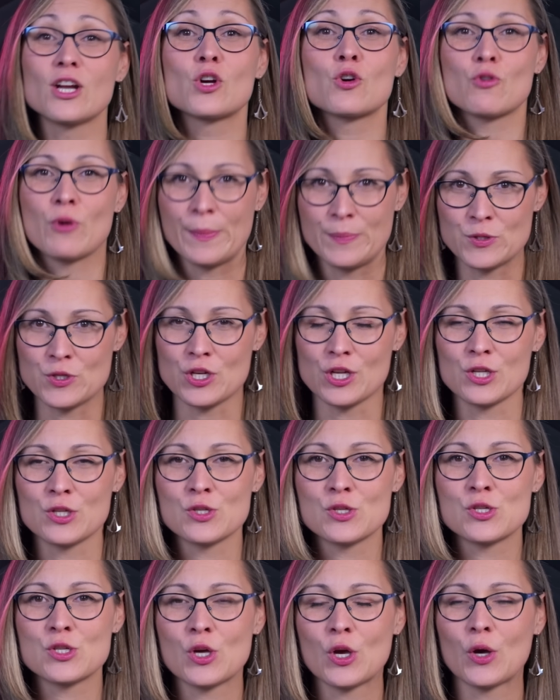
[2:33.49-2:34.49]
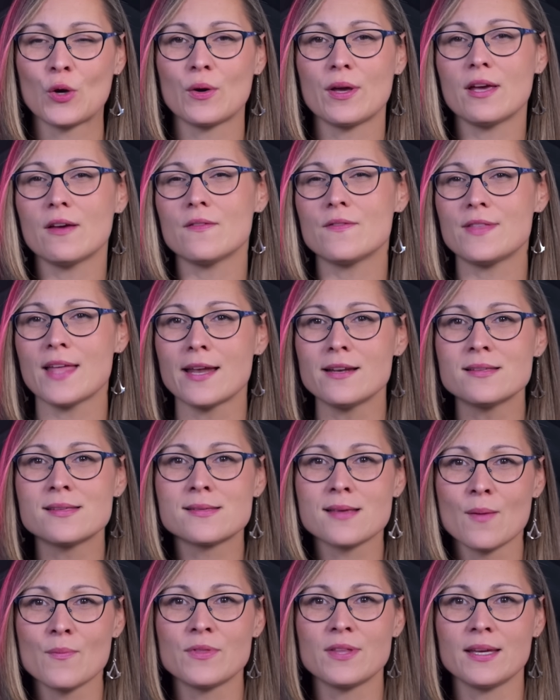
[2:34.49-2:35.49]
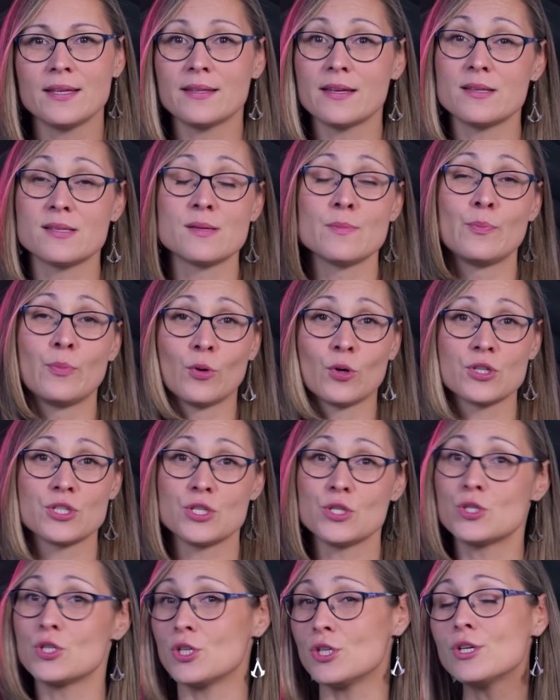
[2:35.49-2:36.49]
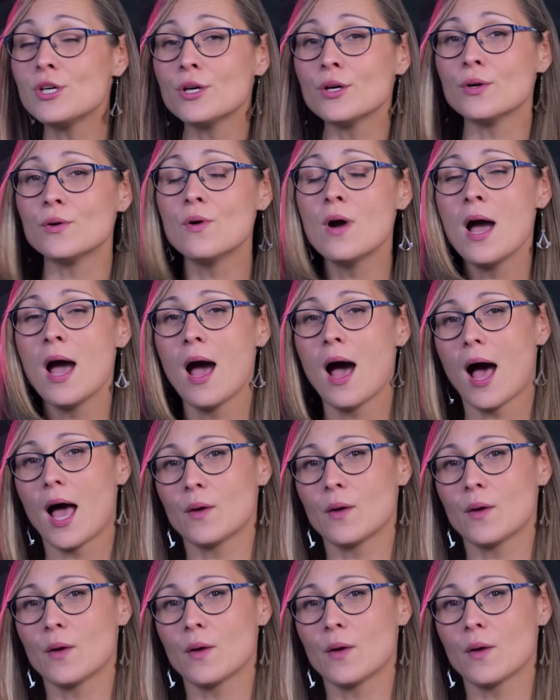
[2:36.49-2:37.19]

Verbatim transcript: encryption, so if that is something that is important to you,